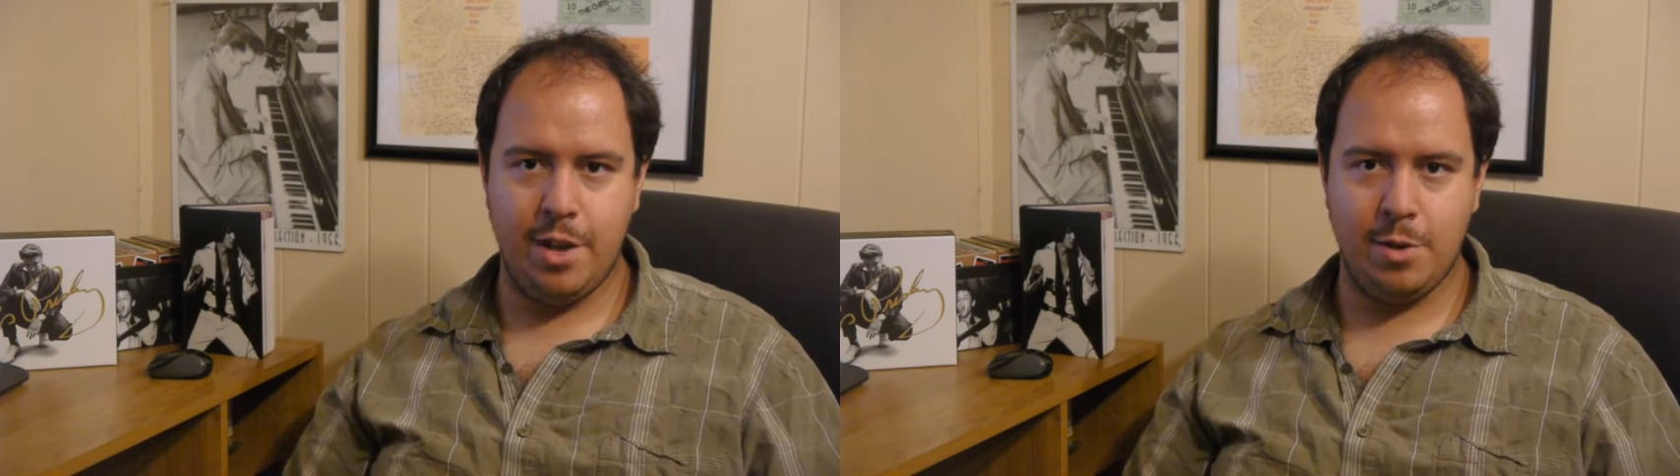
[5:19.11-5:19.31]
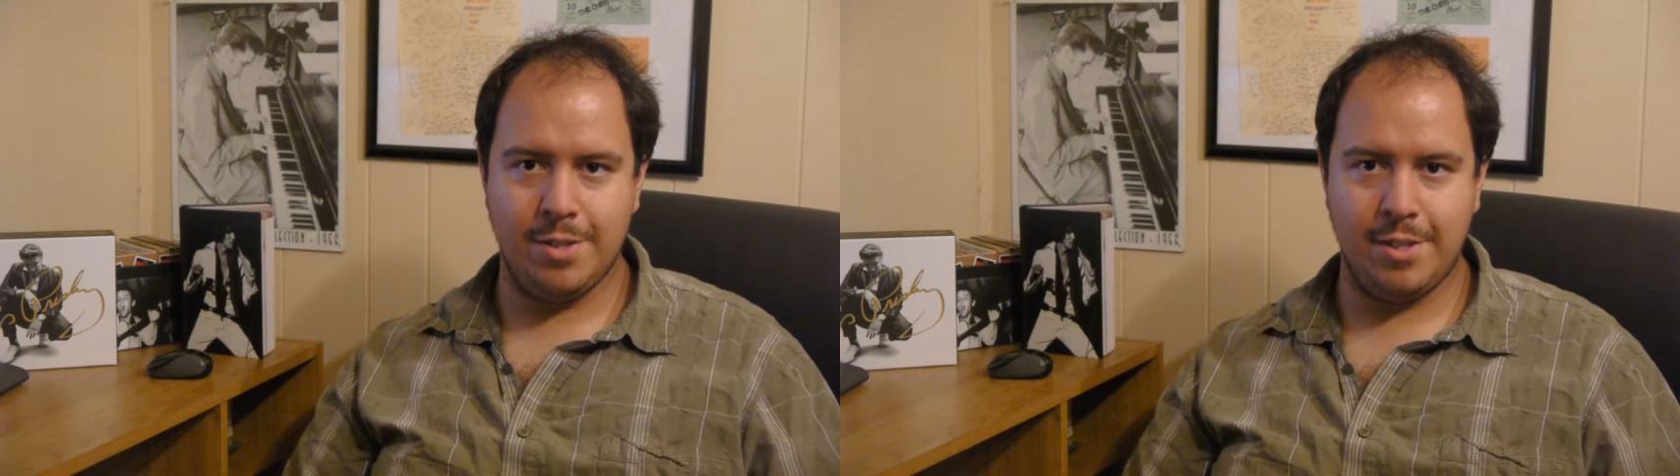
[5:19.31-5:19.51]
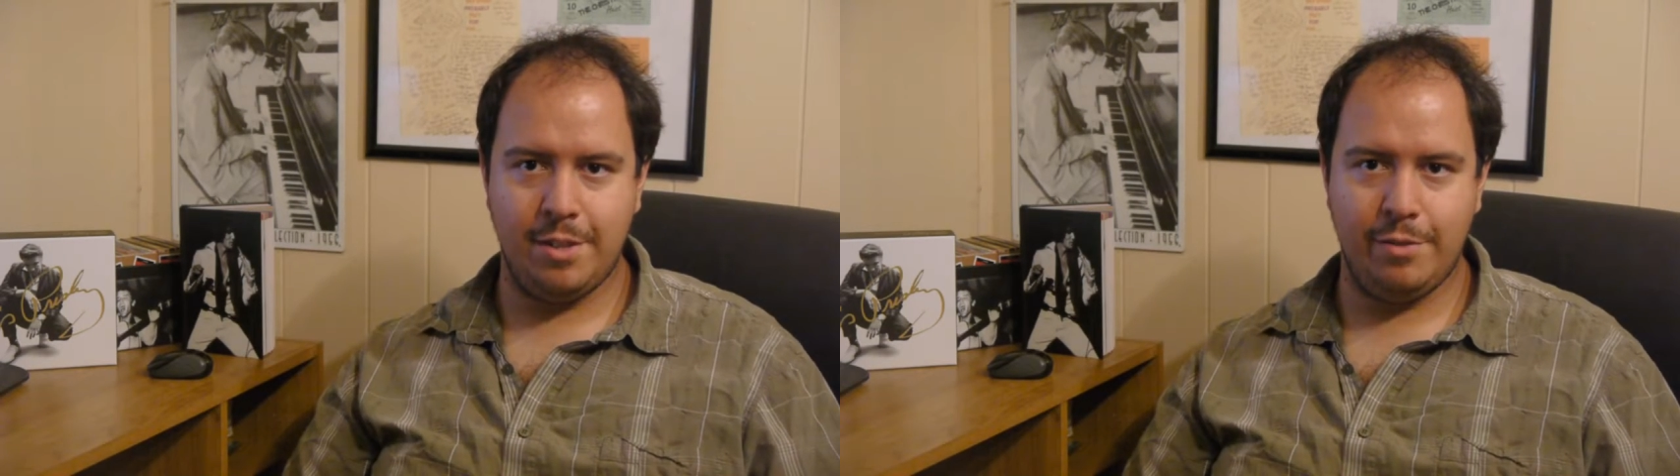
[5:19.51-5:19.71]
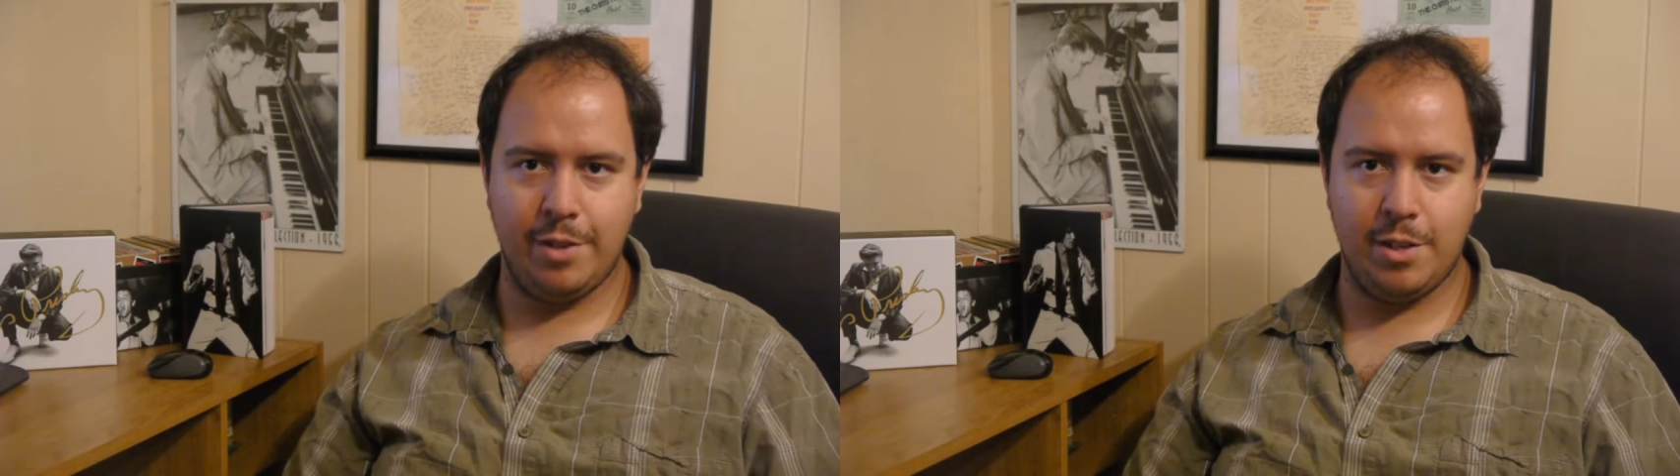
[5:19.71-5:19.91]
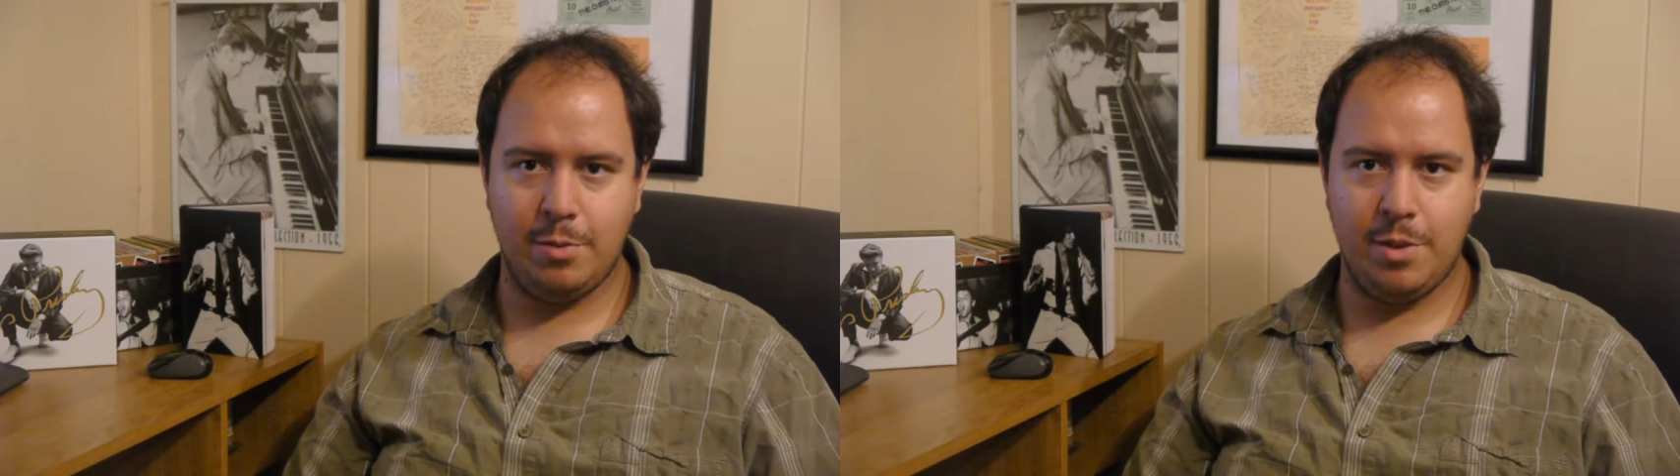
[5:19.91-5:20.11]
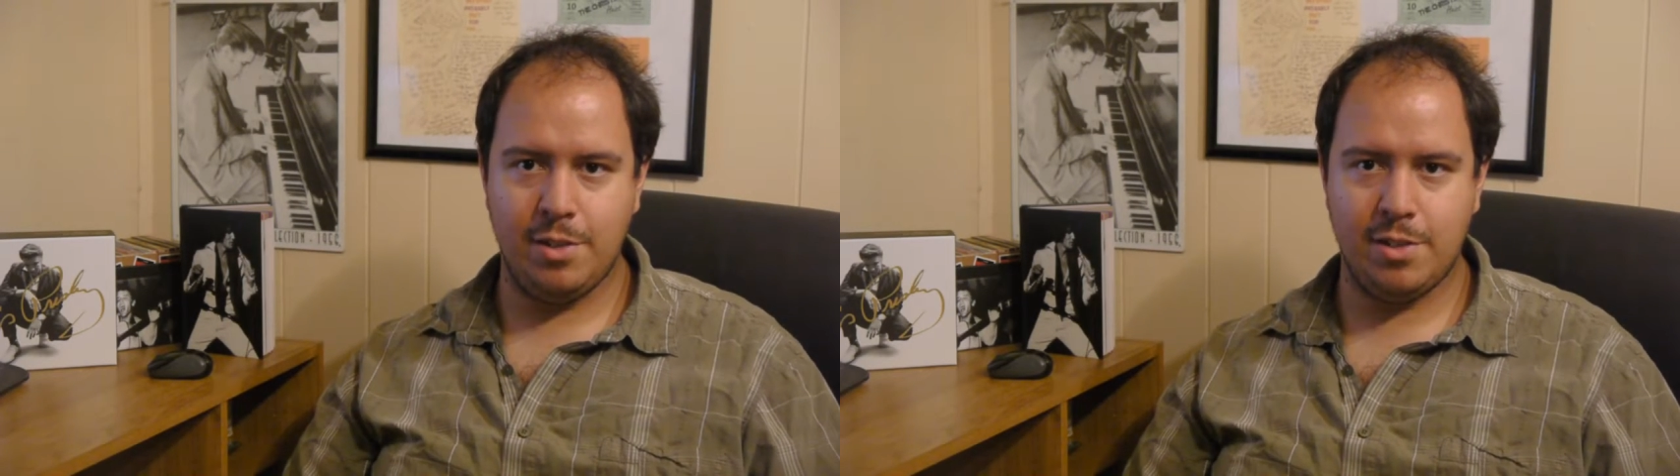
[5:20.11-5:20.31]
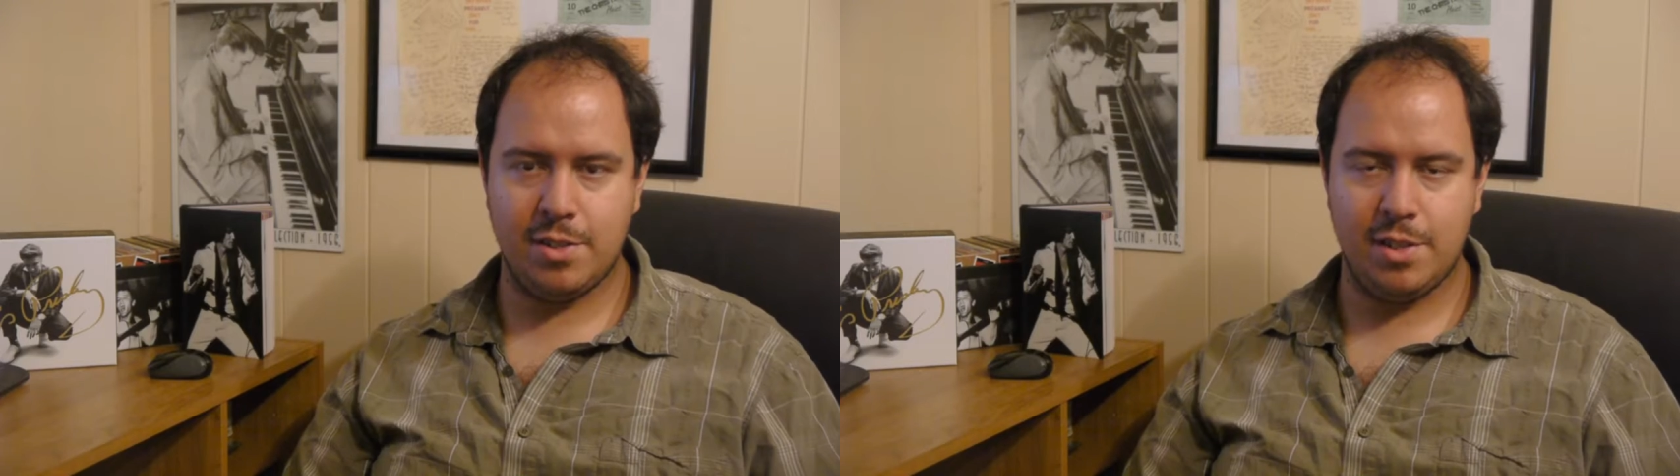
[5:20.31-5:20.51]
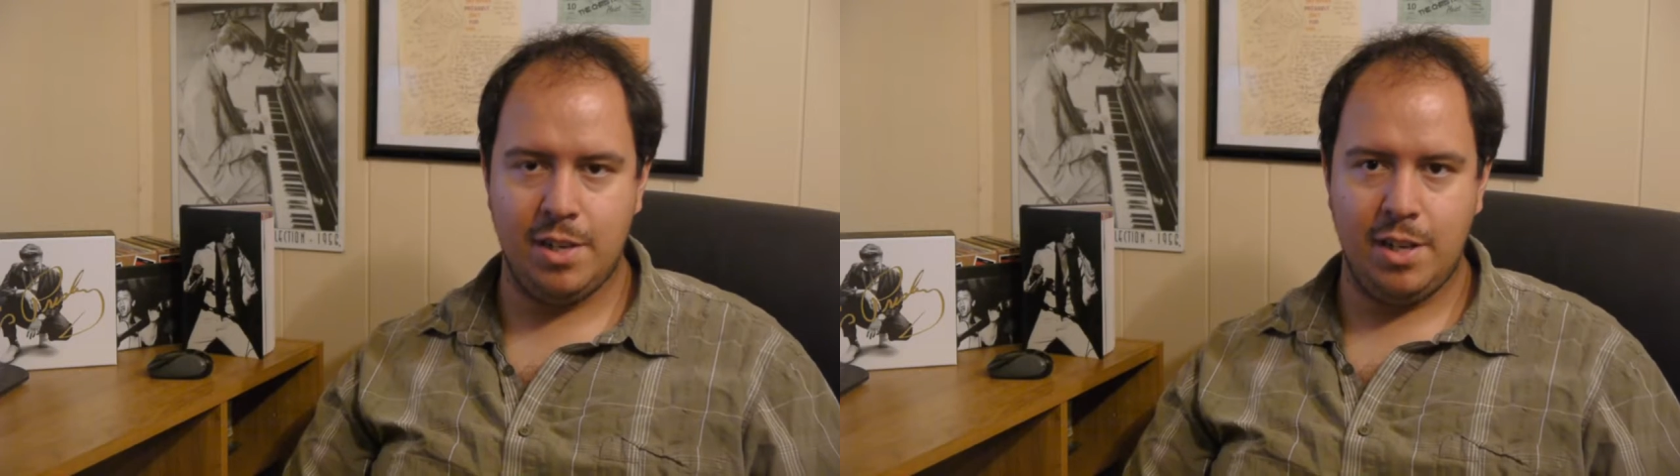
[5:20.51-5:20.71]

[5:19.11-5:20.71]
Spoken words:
how significant it was